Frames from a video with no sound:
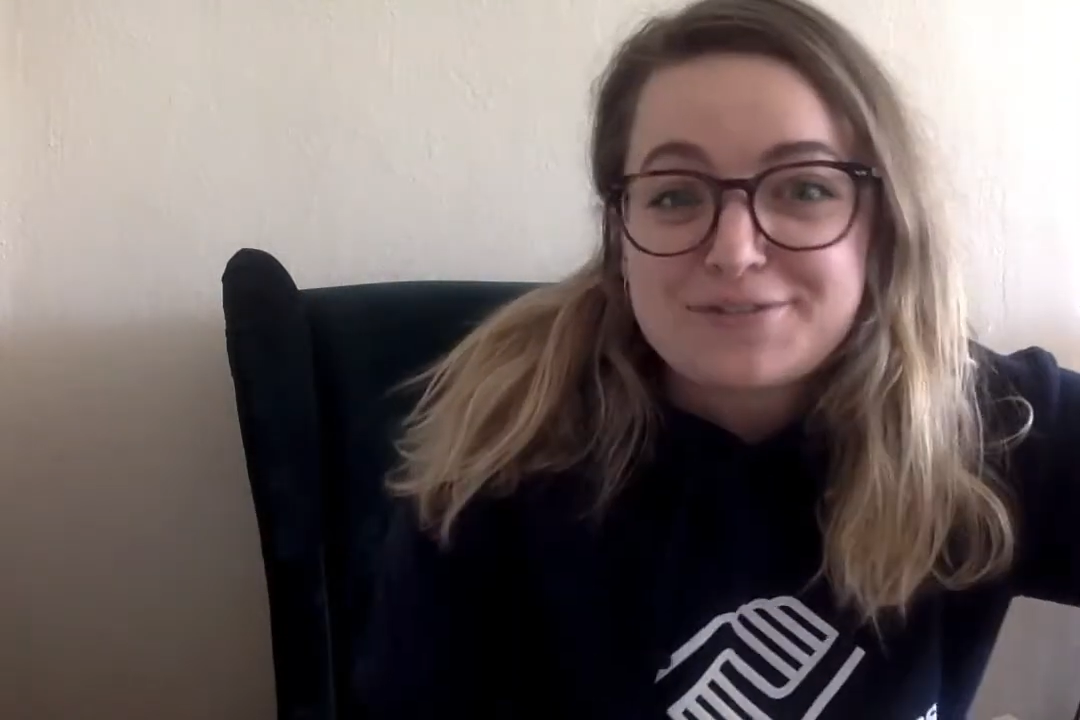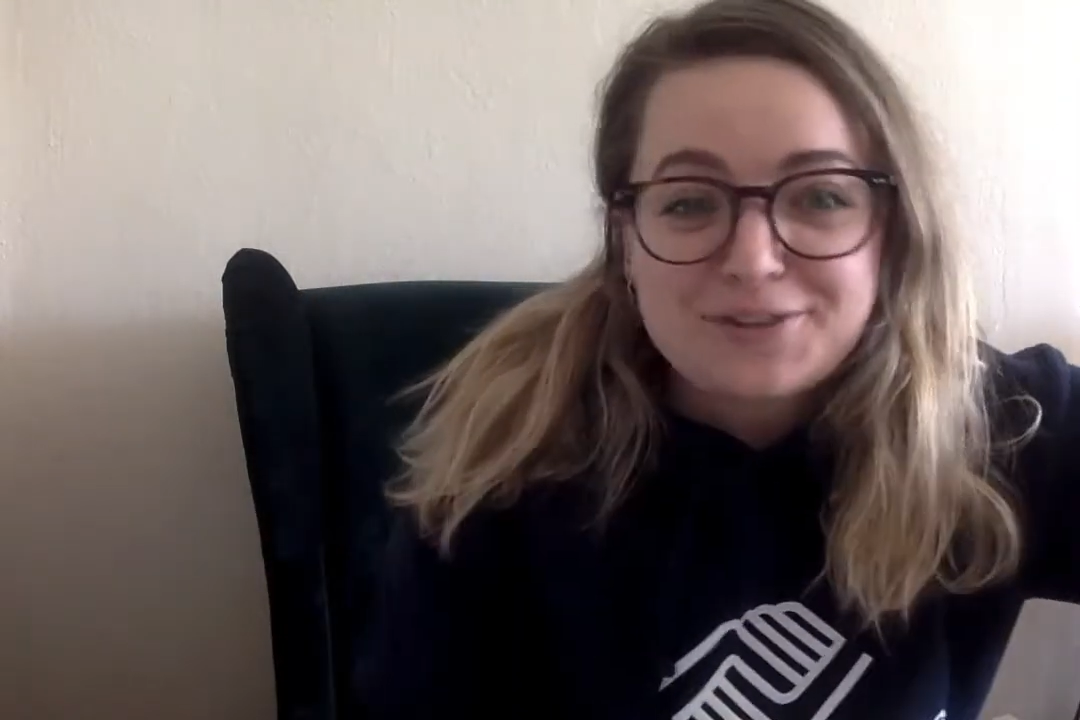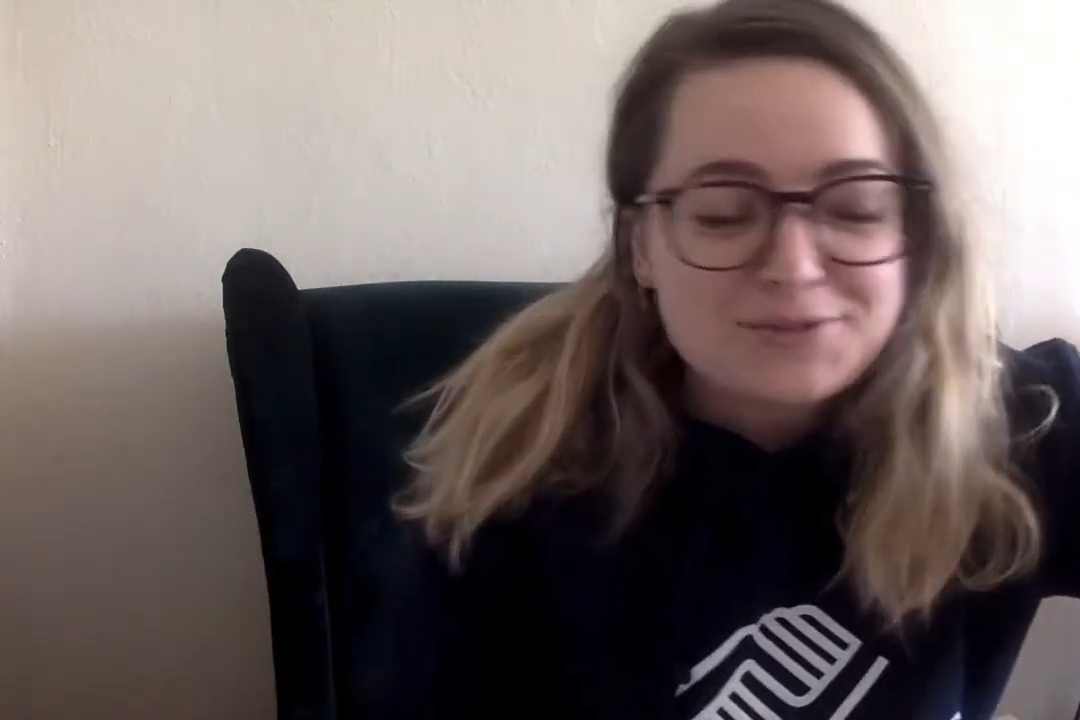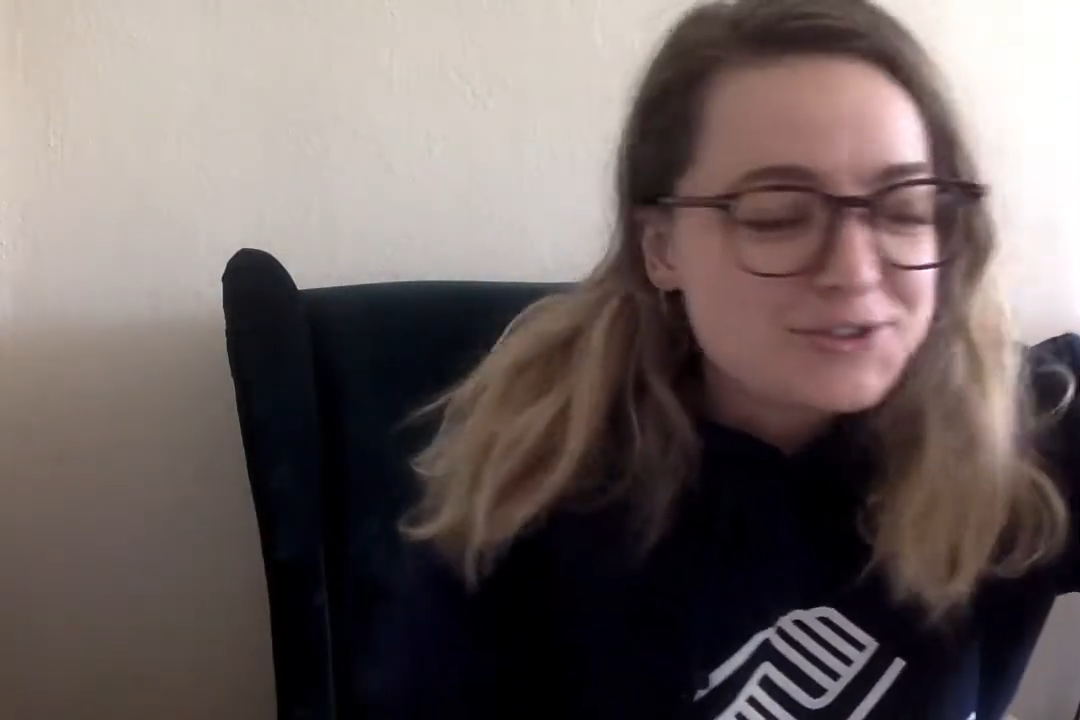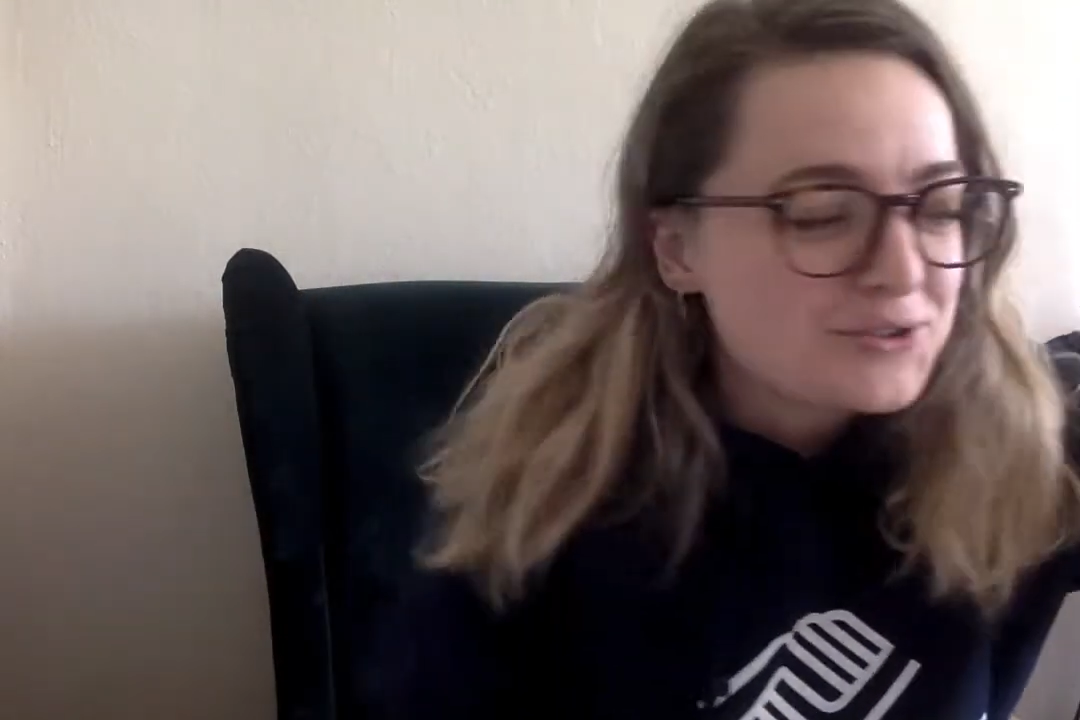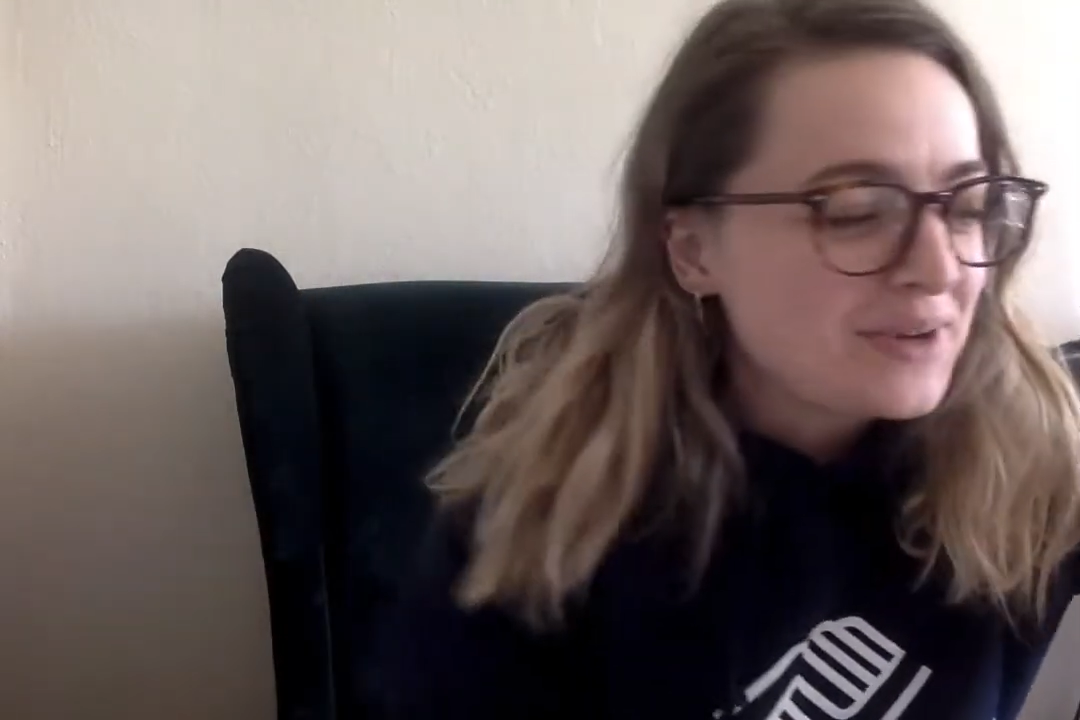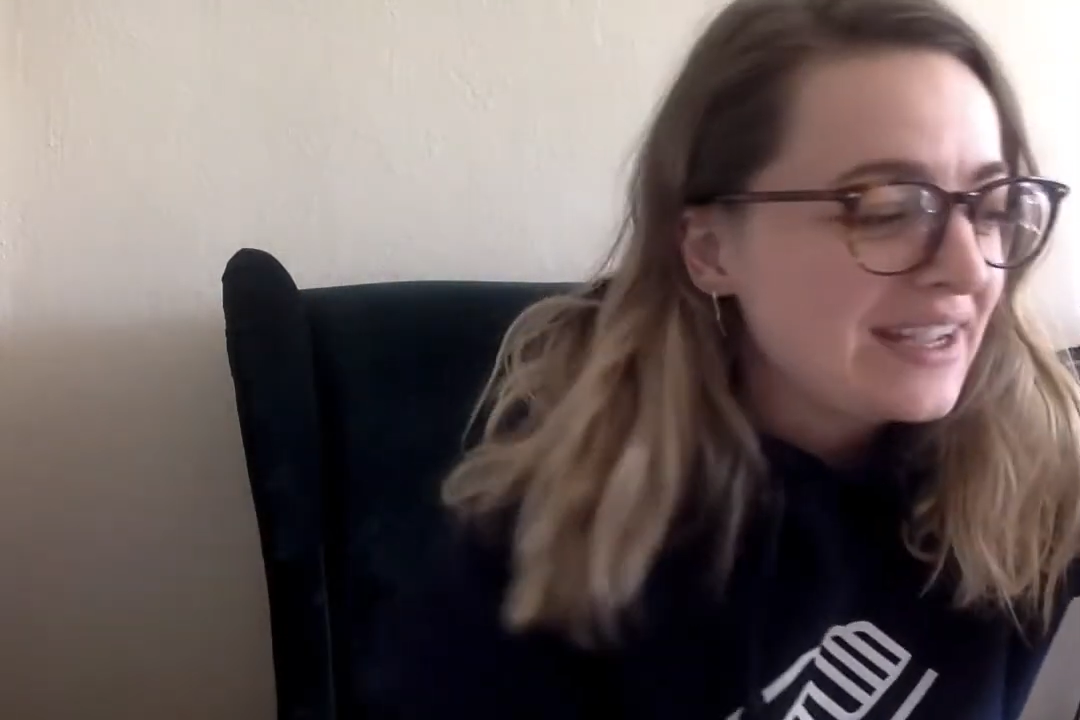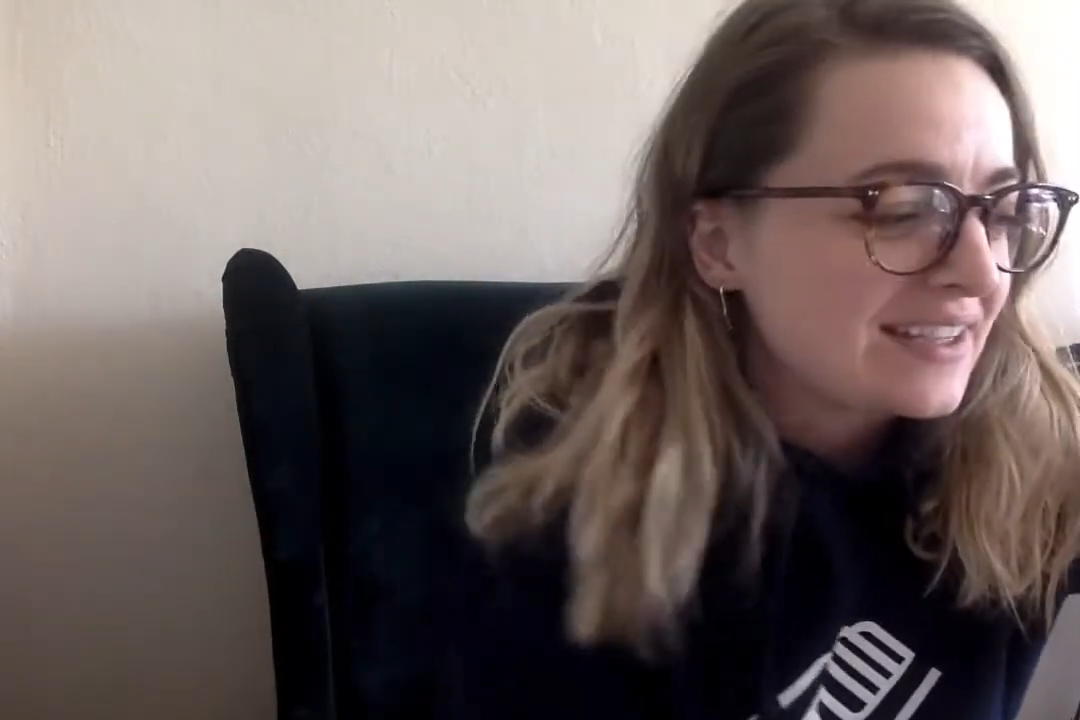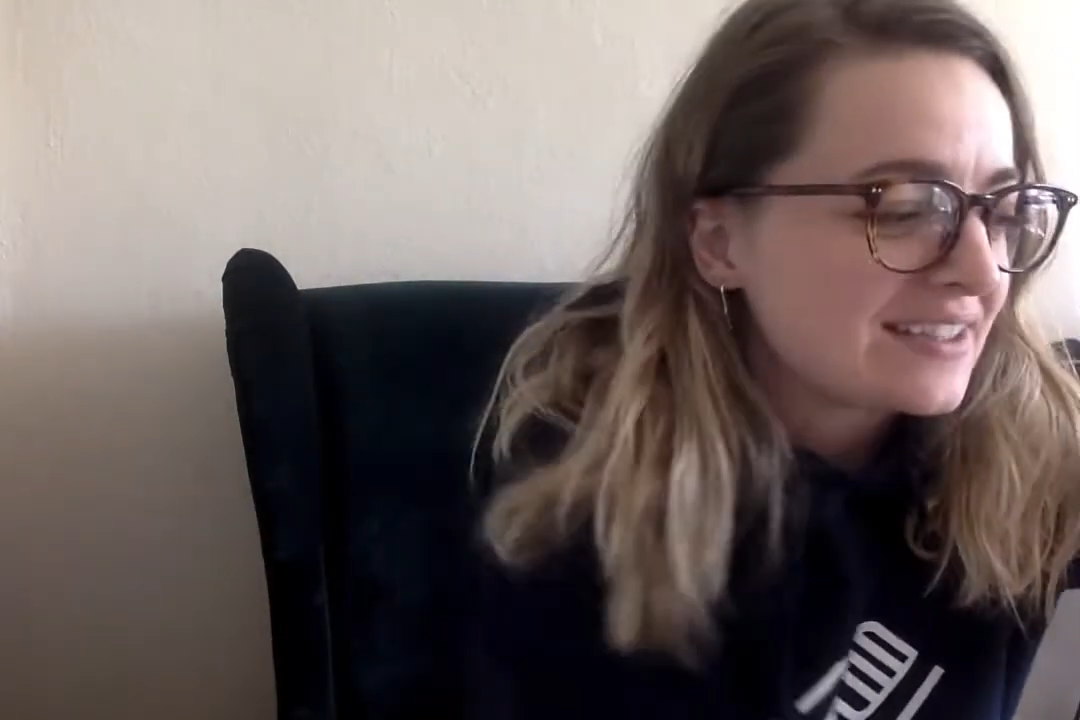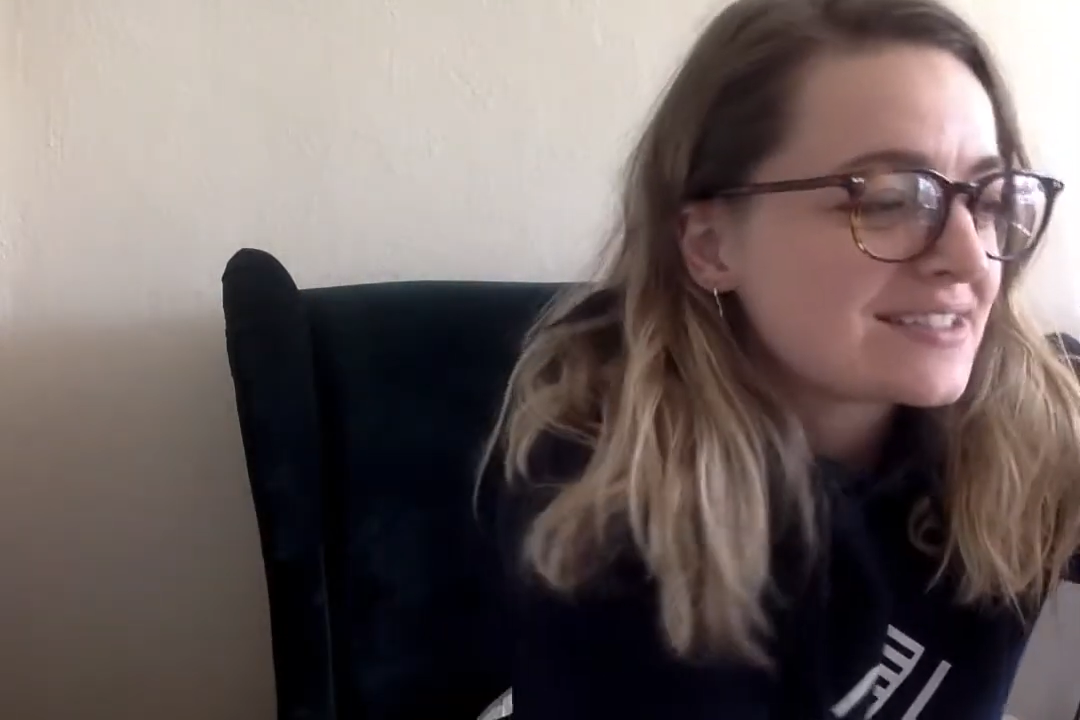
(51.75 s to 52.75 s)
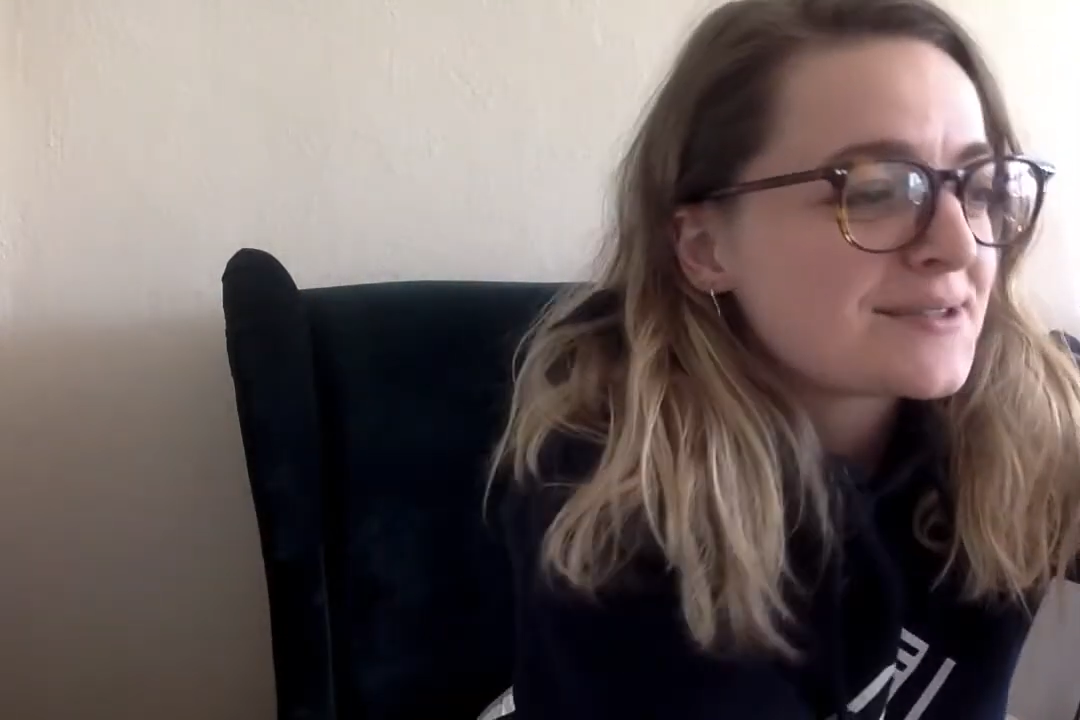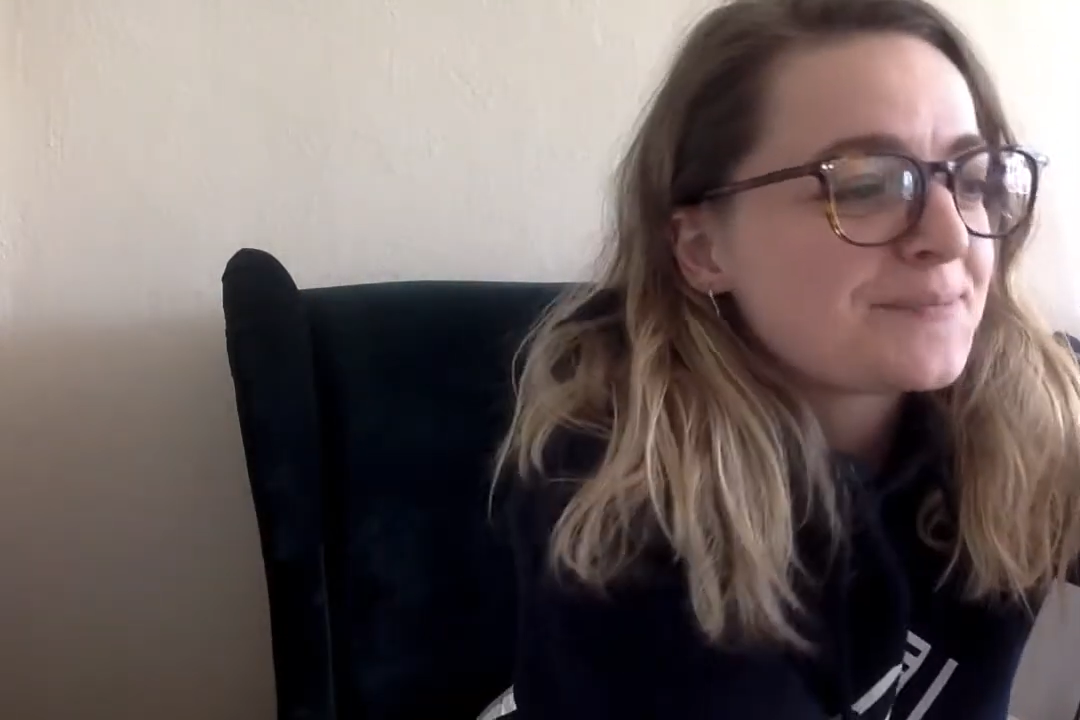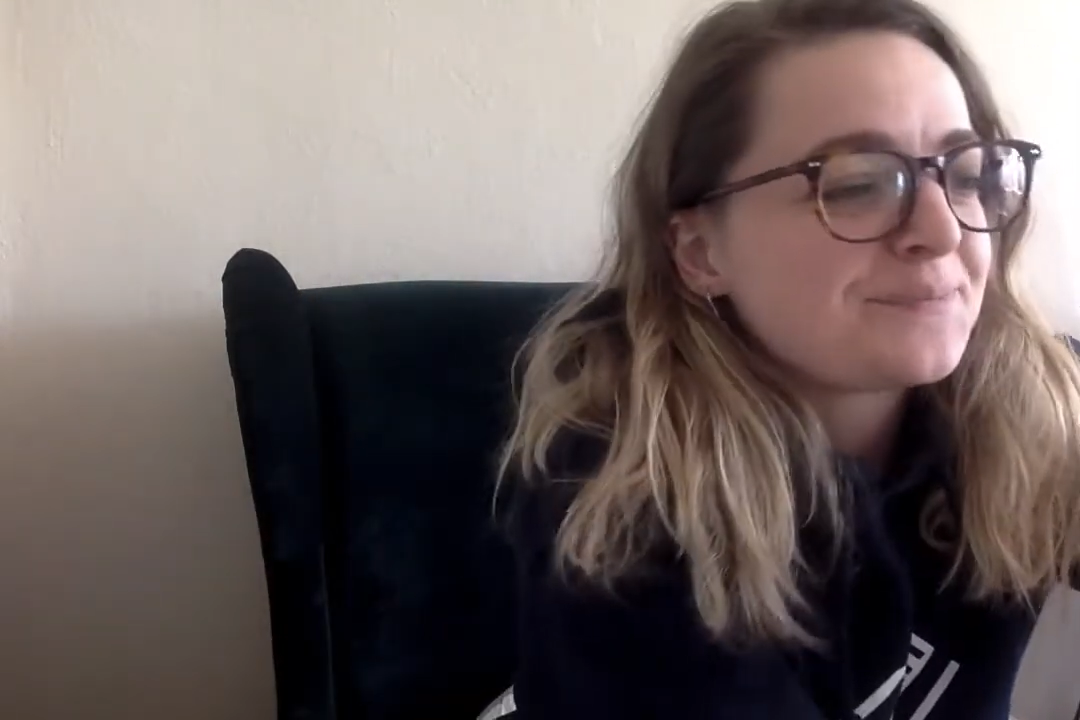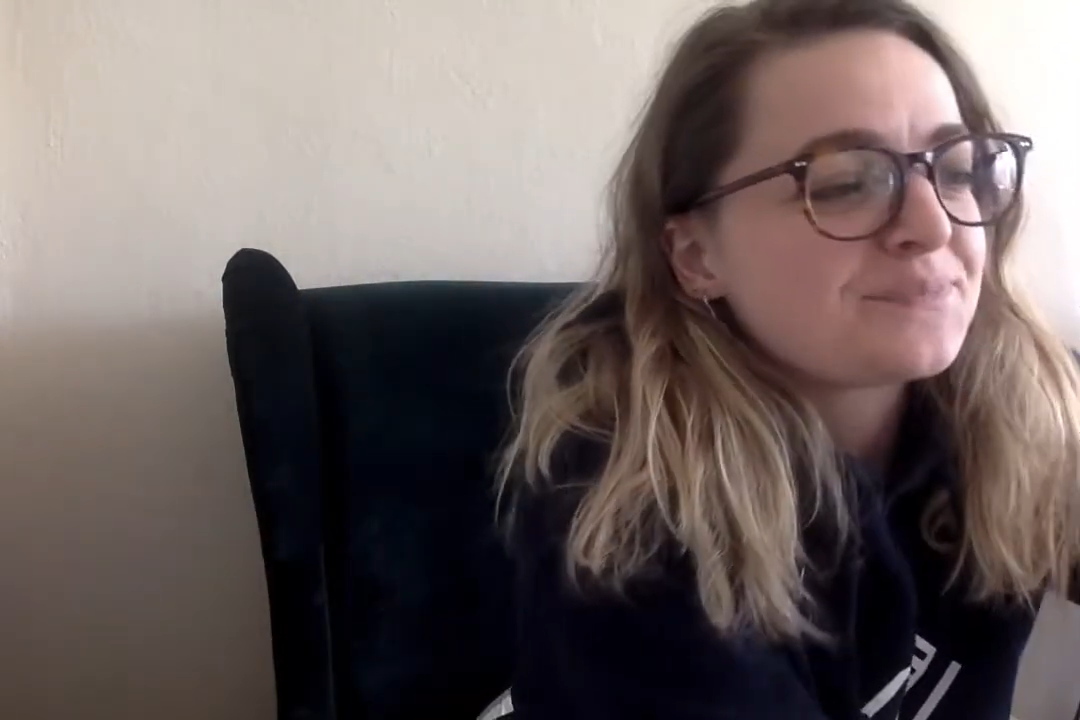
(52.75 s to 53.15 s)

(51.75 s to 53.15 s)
future weeks.